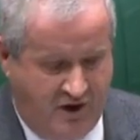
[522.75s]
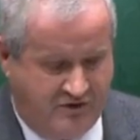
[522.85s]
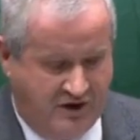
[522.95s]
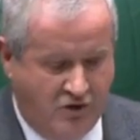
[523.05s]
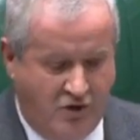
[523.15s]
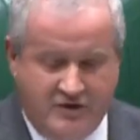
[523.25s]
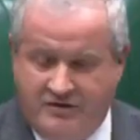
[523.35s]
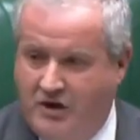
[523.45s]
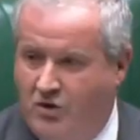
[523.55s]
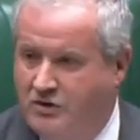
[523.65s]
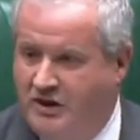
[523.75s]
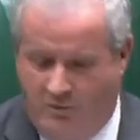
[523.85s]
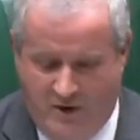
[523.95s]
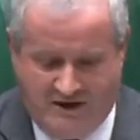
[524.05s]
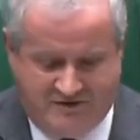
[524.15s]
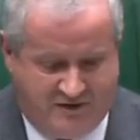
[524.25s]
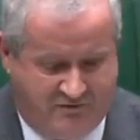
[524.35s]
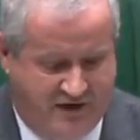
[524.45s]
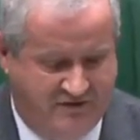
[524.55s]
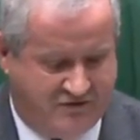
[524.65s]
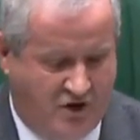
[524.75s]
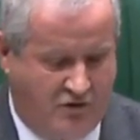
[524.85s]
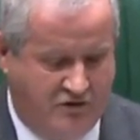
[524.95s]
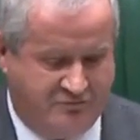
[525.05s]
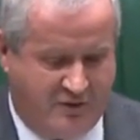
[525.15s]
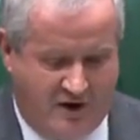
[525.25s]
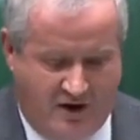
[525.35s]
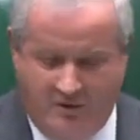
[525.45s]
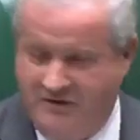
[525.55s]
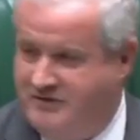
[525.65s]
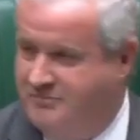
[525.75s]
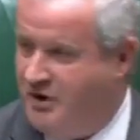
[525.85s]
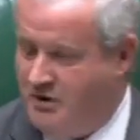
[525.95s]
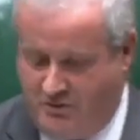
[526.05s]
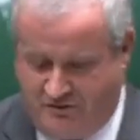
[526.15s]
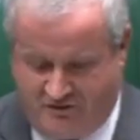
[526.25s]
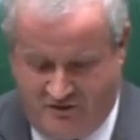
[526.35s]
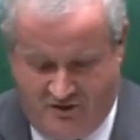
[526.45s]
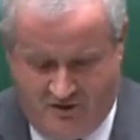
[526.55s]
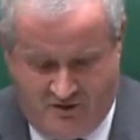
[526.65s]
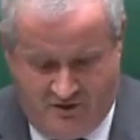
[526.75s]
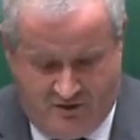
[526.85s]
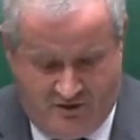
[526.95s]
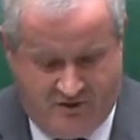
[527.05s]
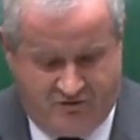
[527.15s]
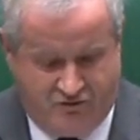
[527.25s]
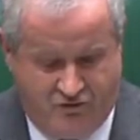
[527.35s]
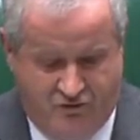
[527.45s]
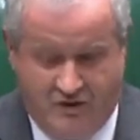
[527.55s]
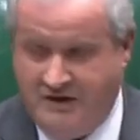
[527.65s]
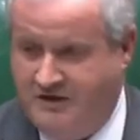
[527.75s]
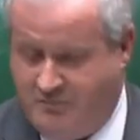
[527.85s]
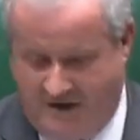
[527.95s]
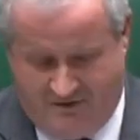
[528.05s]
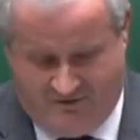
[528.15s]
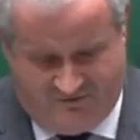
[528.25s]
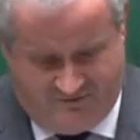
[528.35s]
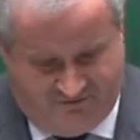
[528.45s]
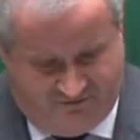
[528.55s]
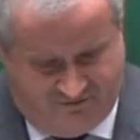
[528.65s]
They know that the only way to defend Scotland's parliaments and powers is through independence.